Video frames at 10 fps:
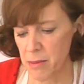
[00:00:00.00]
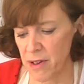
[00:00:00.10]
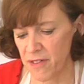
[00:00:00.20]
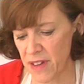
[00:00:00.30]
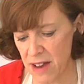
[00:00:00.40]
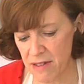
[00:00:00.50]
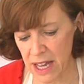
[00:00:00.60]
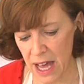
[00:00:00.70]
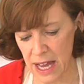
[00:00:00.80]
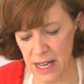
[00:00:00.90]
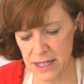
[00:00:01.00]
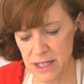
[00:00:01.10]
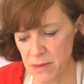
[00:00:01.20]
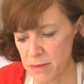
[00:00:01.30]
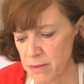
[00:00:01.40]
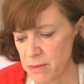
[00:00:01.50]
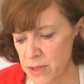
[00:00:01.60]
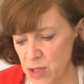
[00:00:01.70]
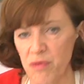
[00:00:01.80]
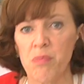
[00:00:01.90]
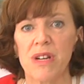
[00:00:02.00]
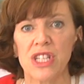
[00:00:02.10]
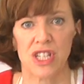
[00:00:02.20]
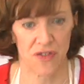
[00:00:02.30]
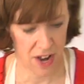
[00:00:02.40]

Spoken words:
but fairy cakes, sort of British